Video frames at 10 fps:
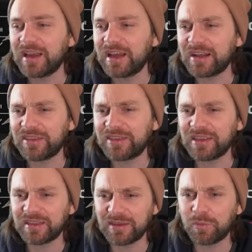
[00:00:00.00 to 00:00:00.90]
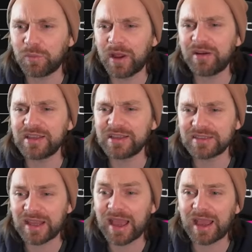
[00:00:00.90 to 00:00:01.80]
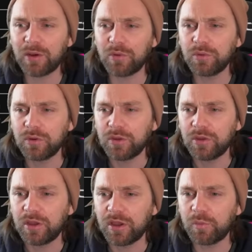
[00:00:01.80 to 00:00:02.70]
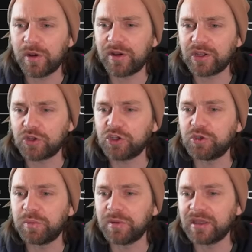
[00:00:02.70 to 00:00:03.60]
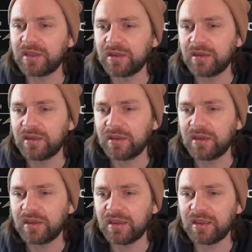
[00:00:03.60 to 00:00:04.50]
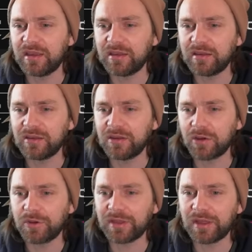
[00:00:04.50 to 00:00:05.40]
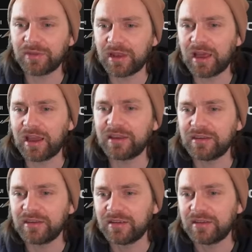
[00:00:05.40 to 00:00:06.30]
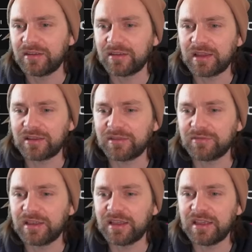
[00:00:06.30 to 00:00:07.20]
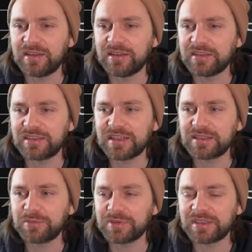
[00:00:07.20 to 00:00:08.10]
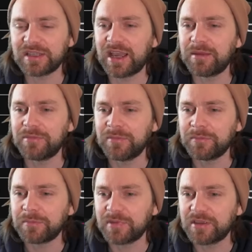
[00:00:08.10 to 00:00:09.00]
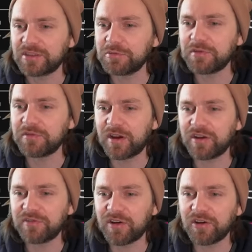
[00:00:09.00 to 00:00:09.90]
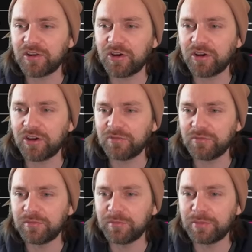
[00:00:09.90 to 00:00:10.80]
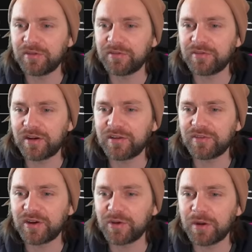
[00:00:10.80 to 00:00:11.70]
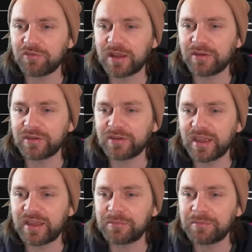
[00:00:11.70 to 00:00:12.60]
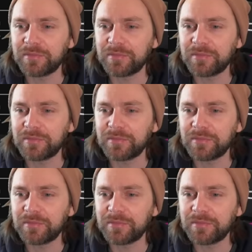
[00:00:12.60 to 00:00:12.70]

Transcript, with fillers: and I think where it is now and where it could be in, you know, going down the line, like in six months' time, this could be very far along and be a very, very well-rounded game.